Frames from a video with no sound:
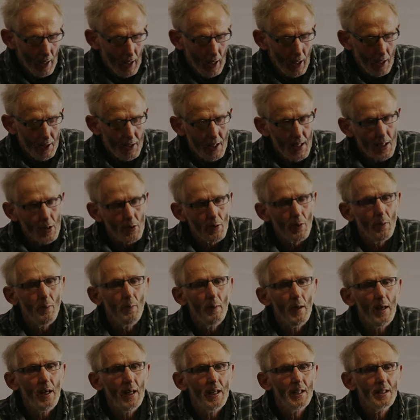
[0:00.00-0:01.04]
And he's
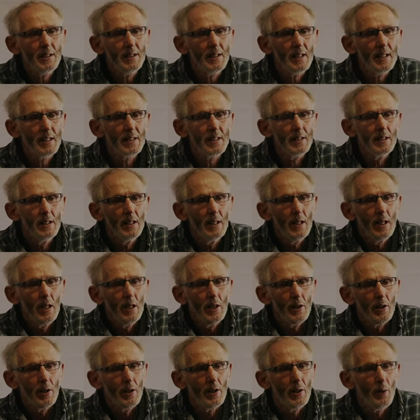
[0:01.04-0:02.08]
reminded
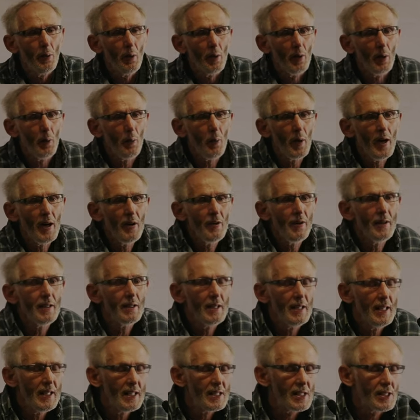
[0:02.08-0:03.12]
that where
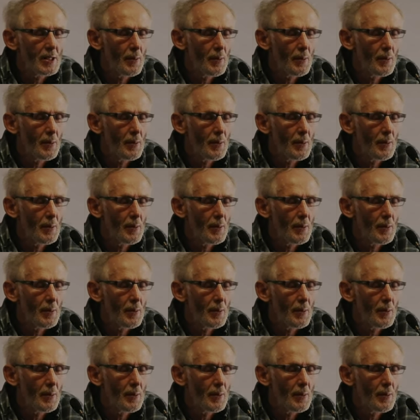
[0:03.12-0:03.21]
he is,